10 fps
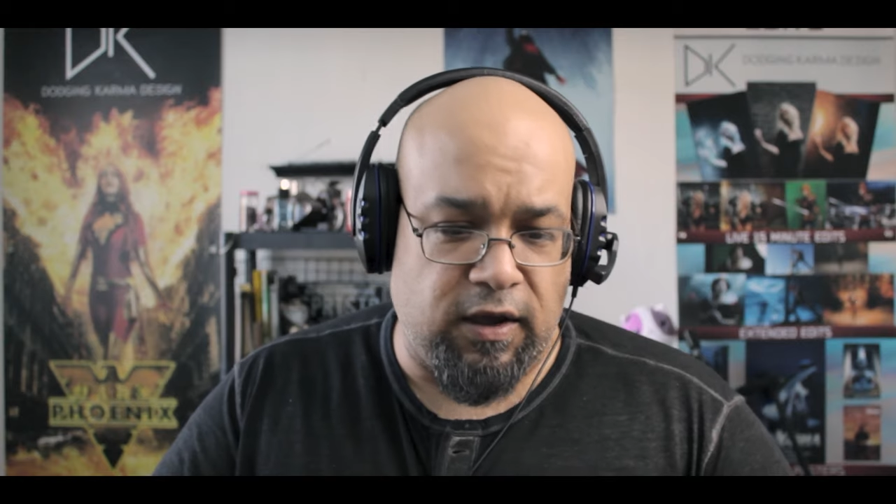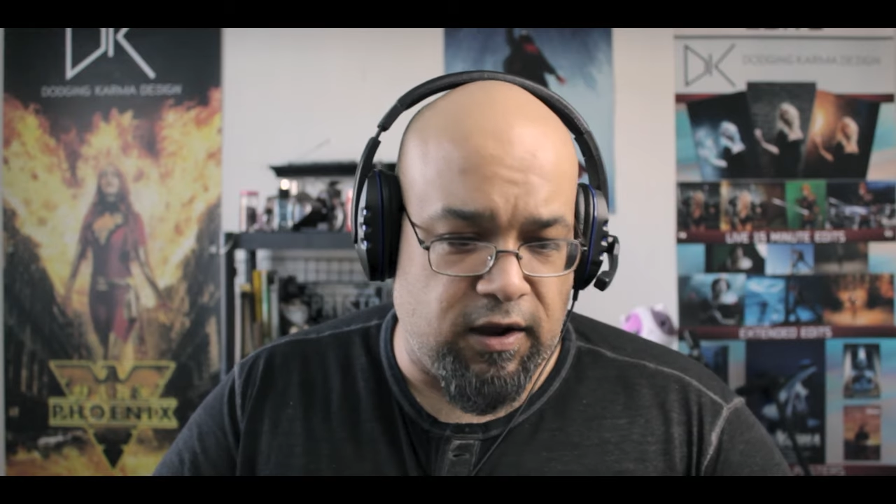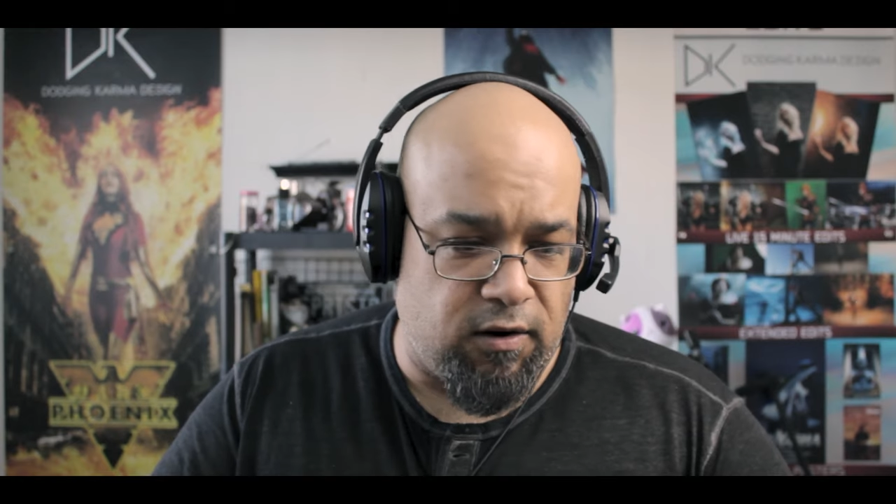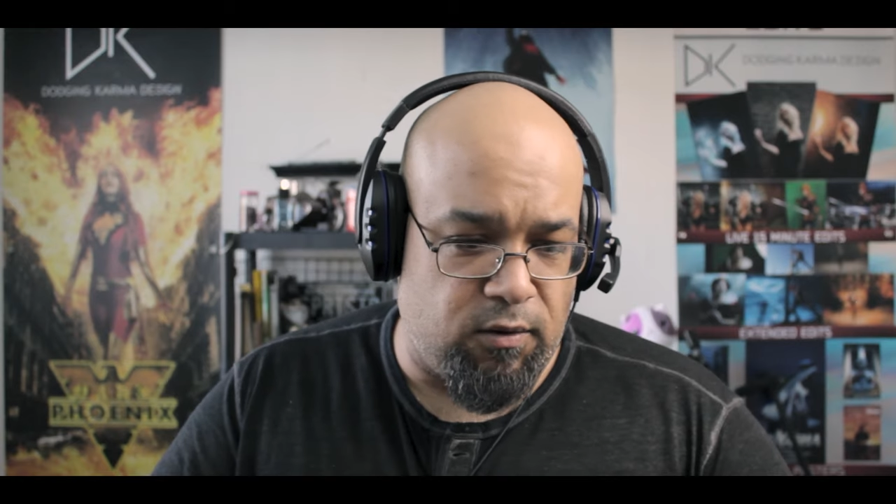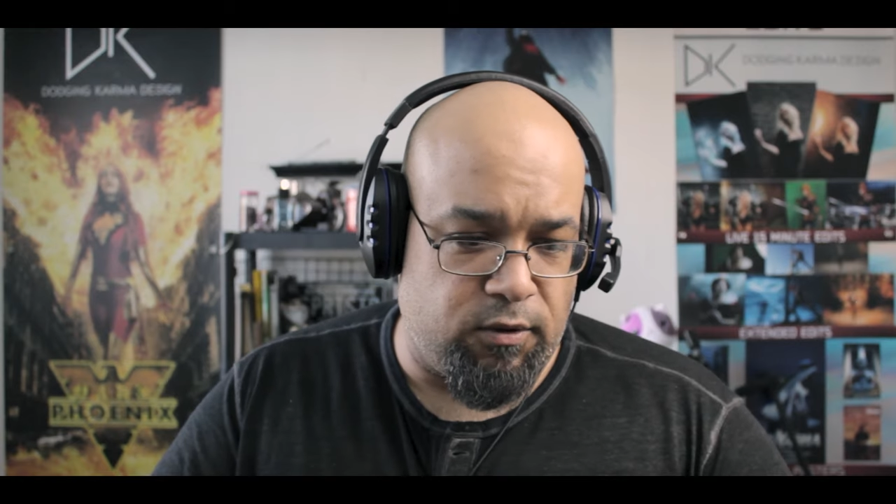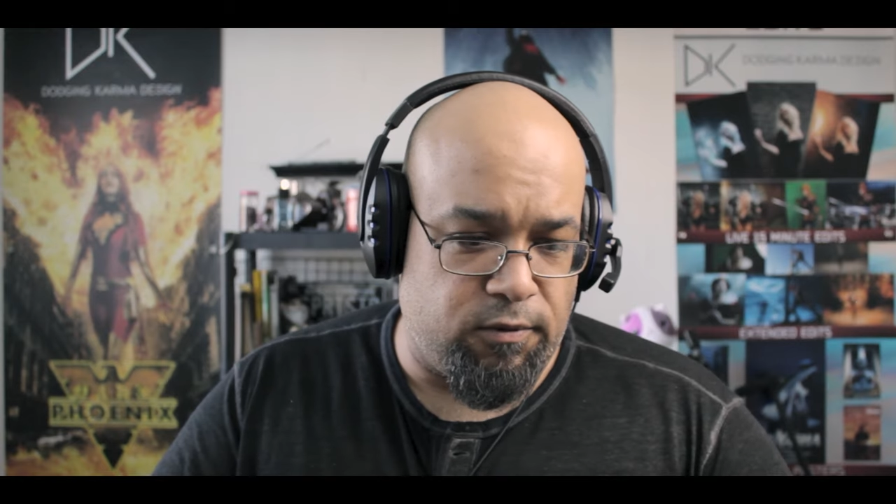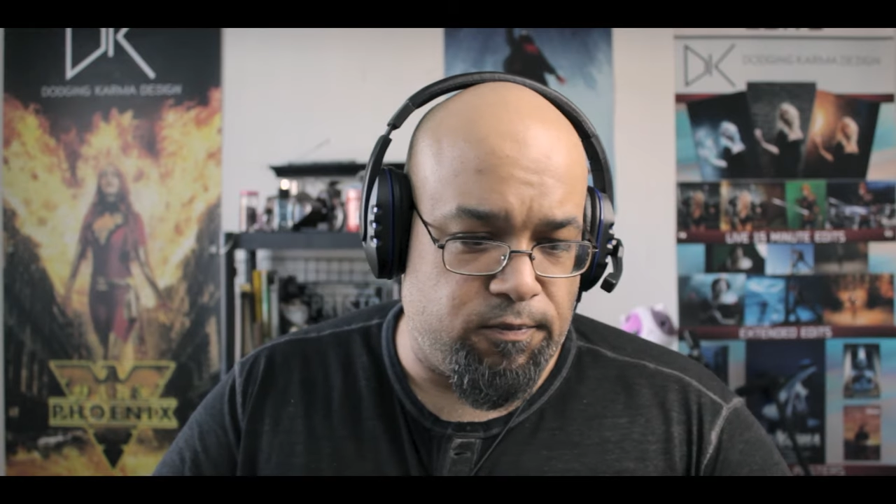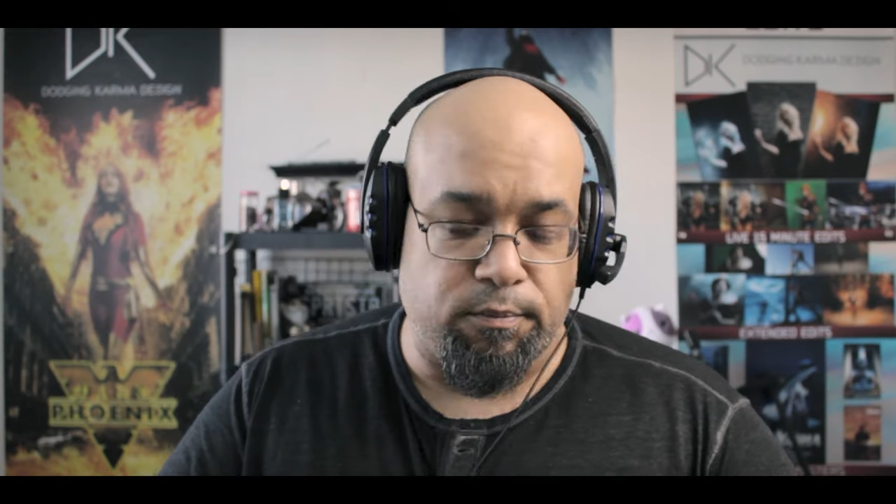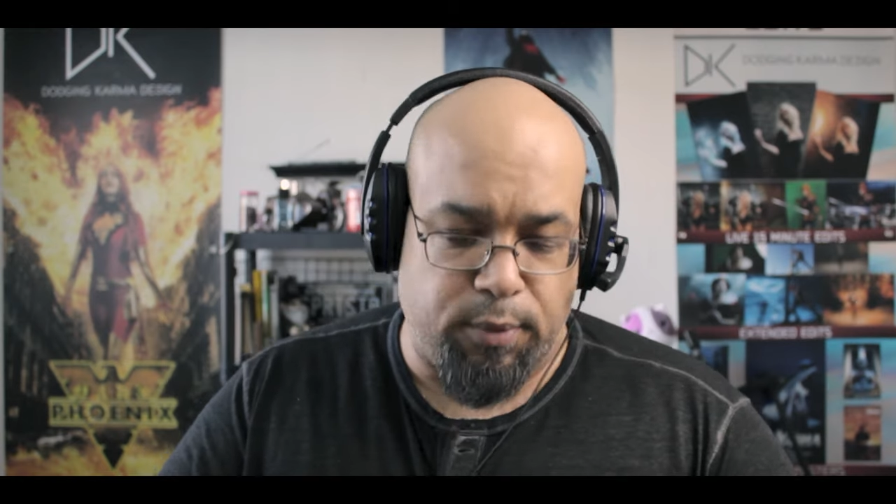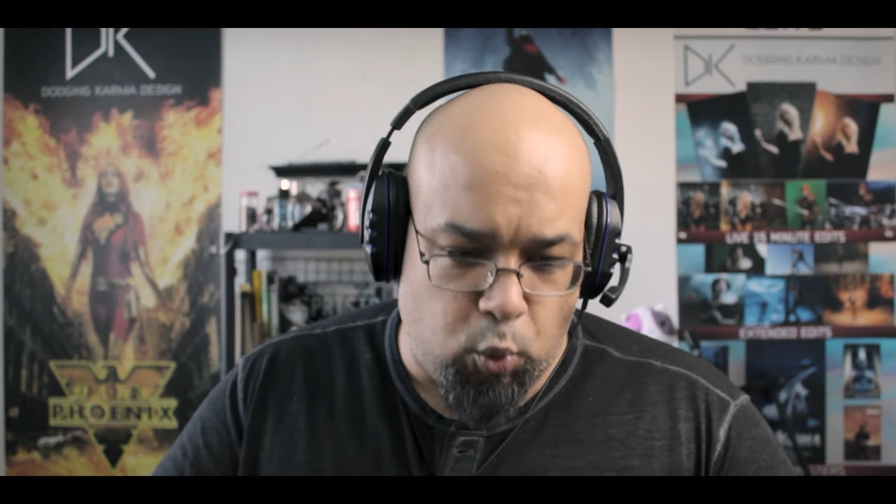terrible.
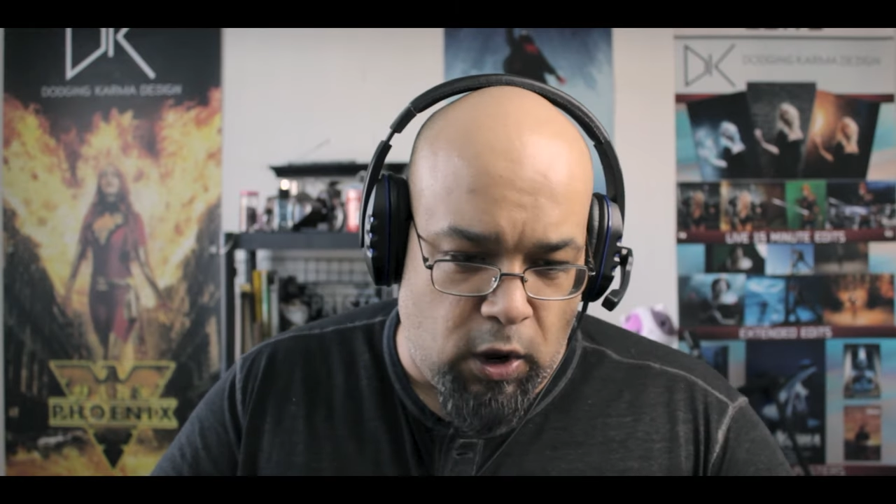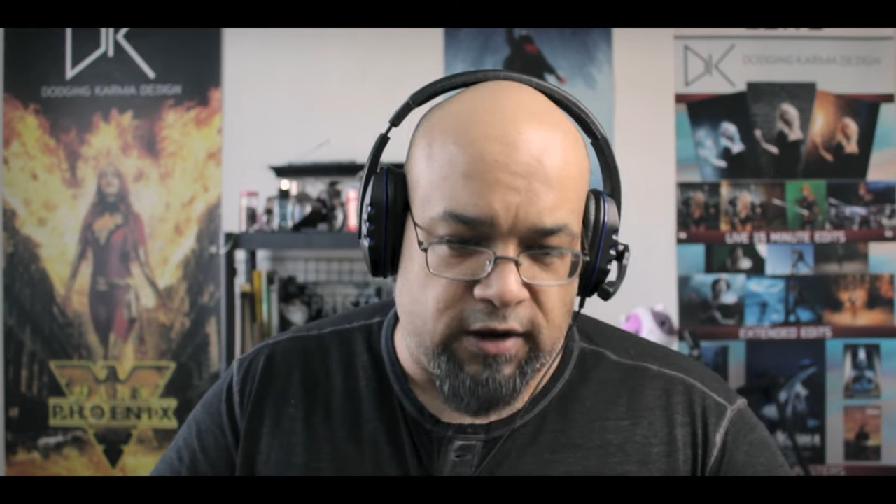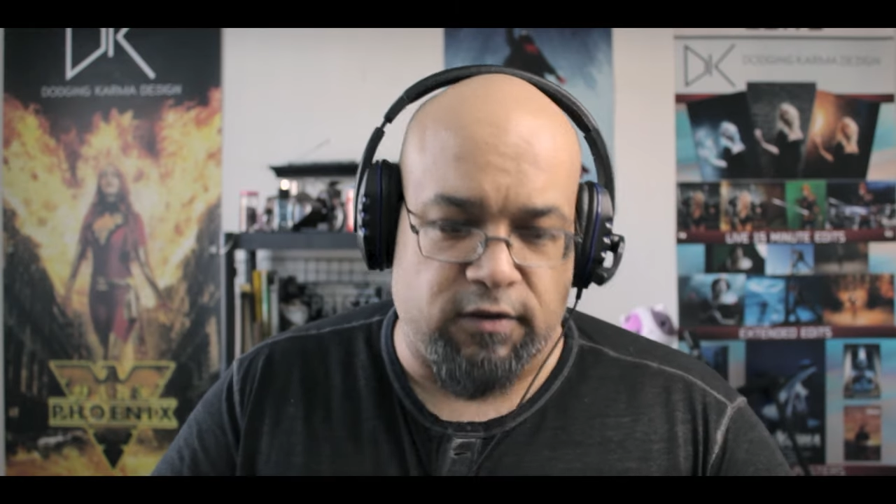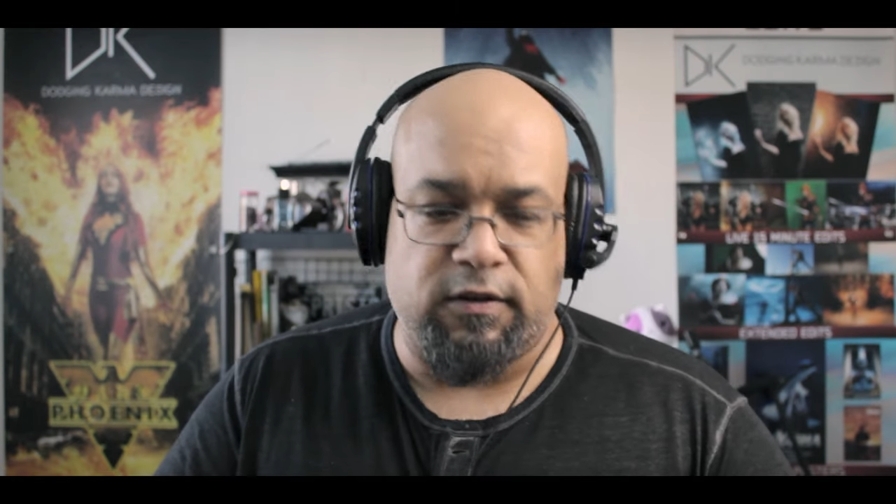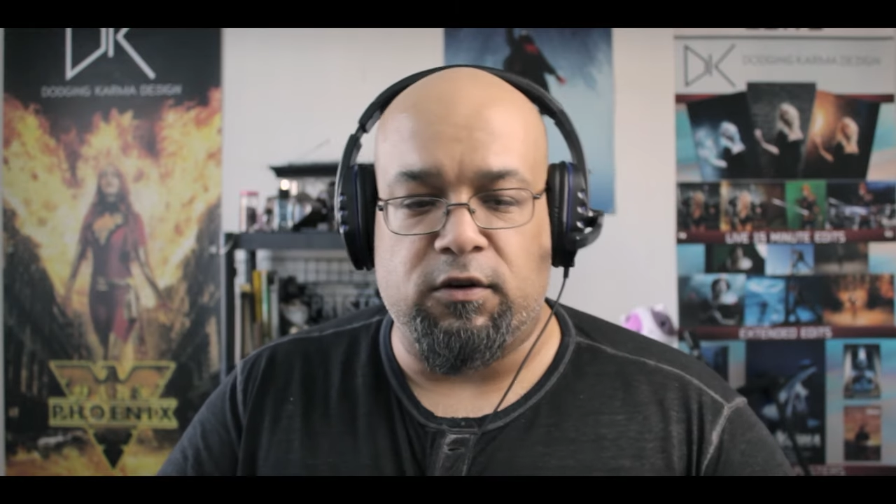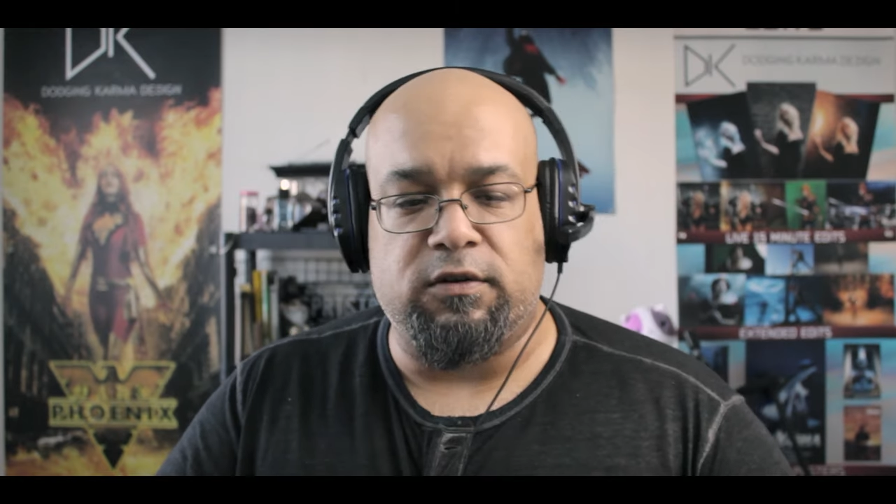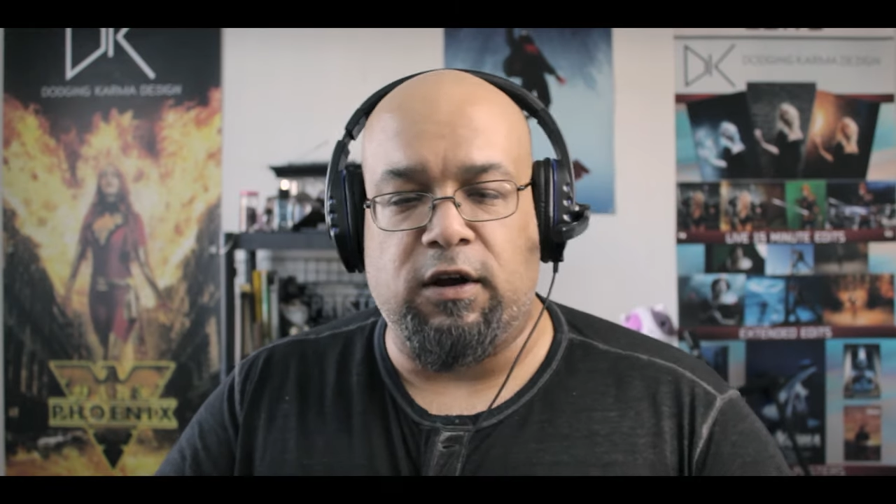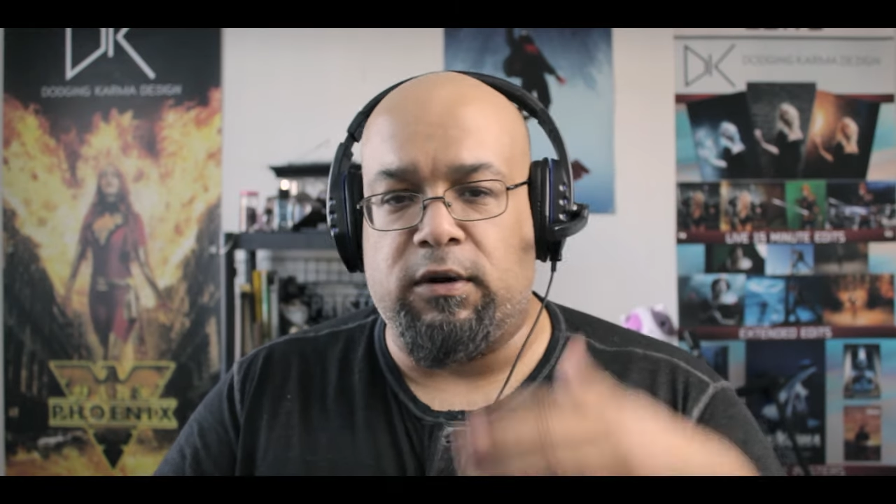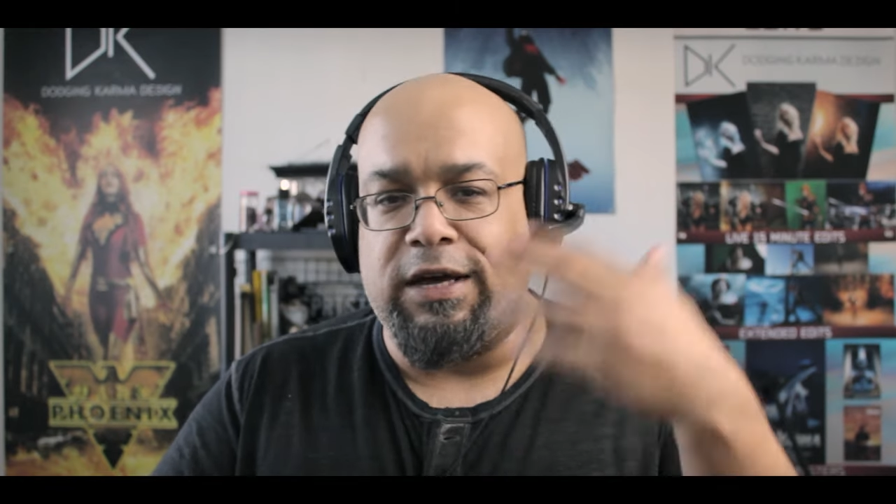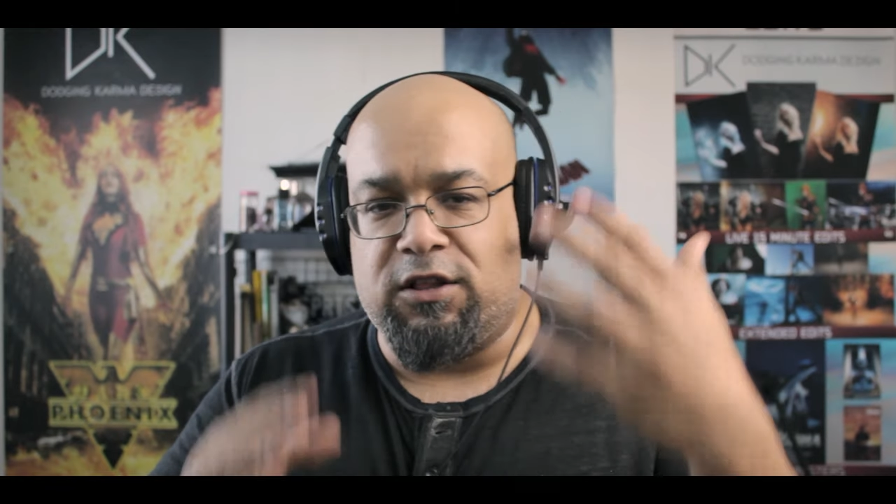But why does it look terrible?